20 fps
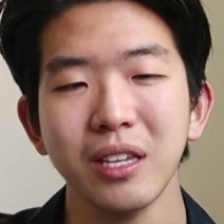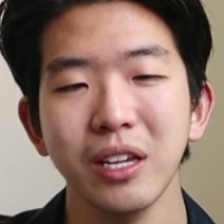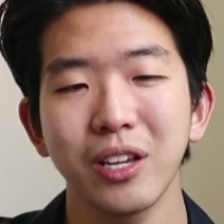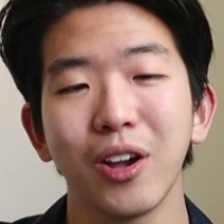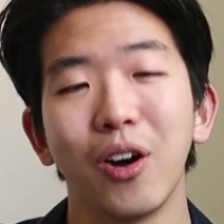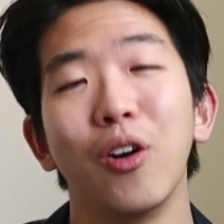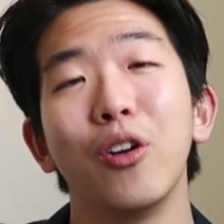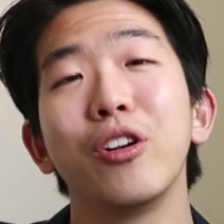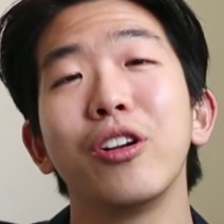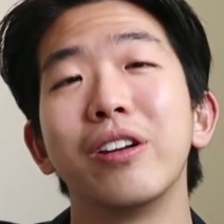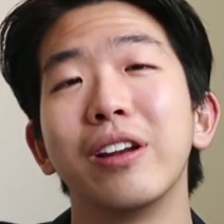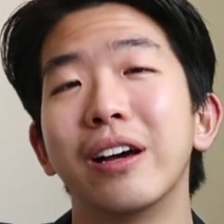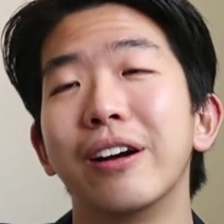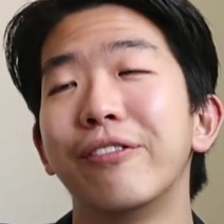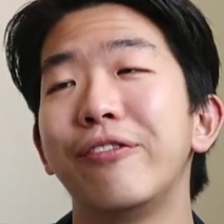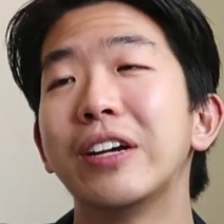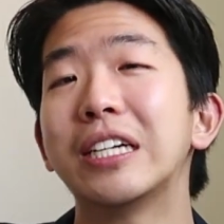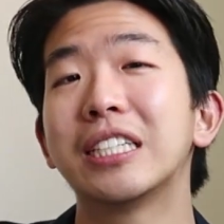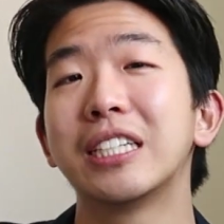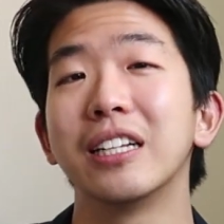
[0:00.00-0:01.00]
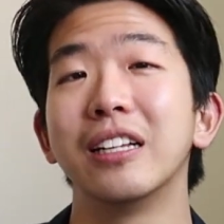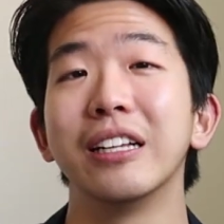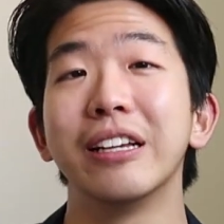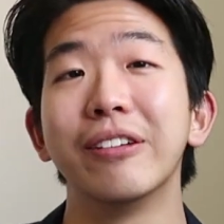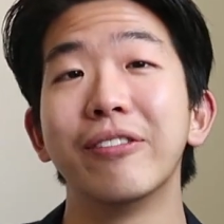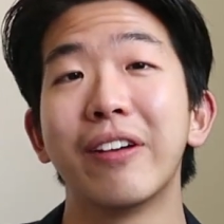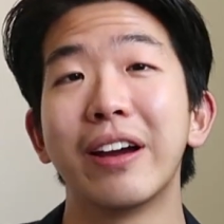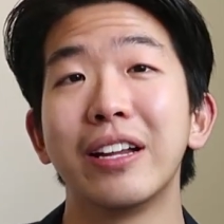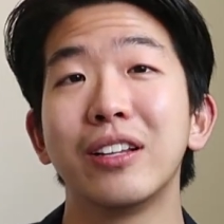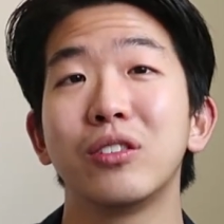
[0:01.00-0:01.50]
your own fictional
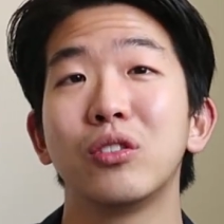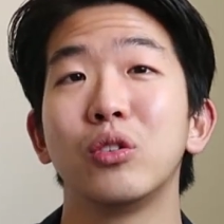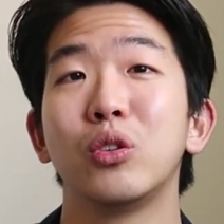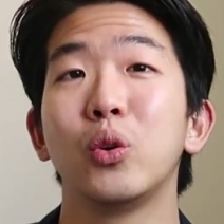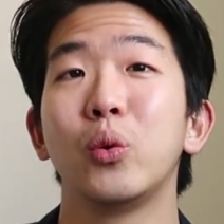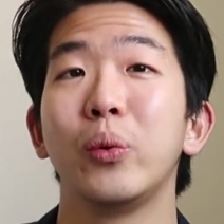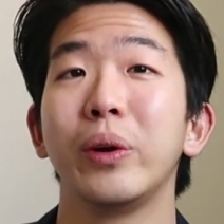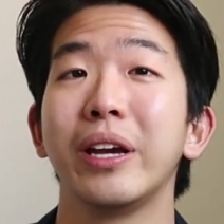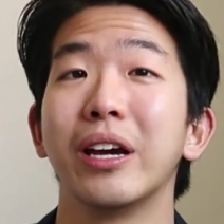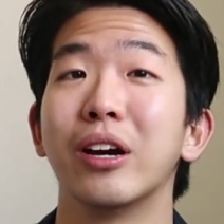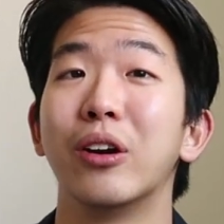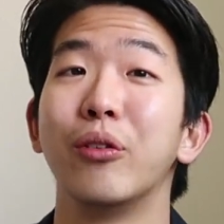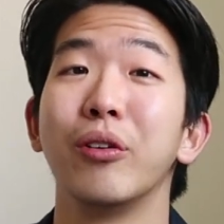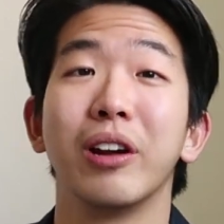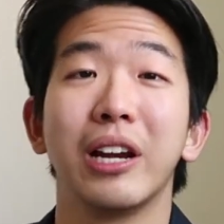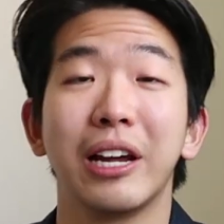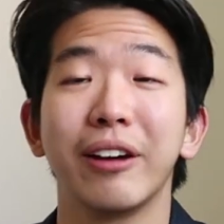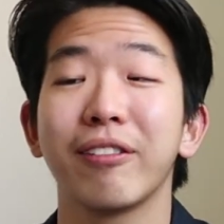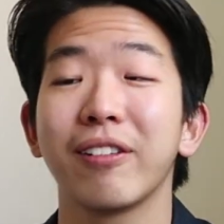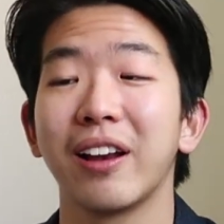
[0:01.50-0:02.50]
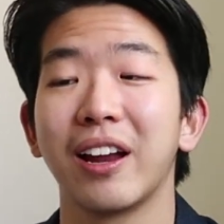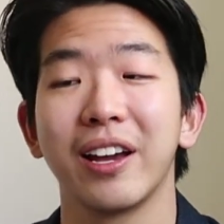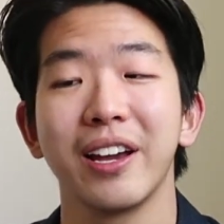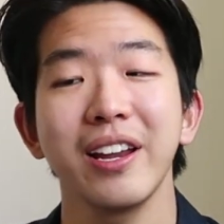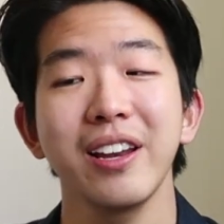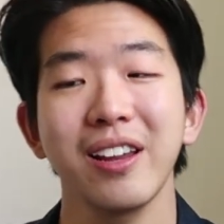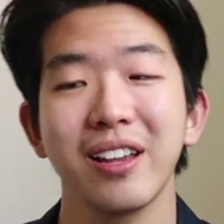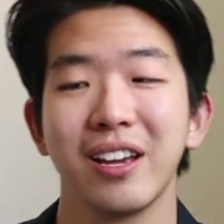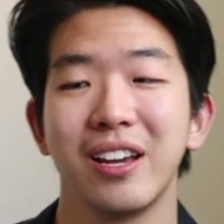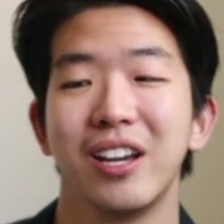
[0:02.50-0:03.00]
event to doing a real life
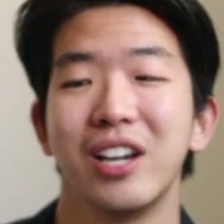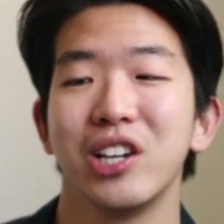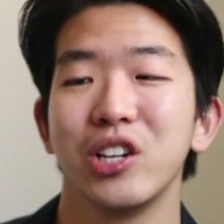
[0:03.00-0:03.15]
client.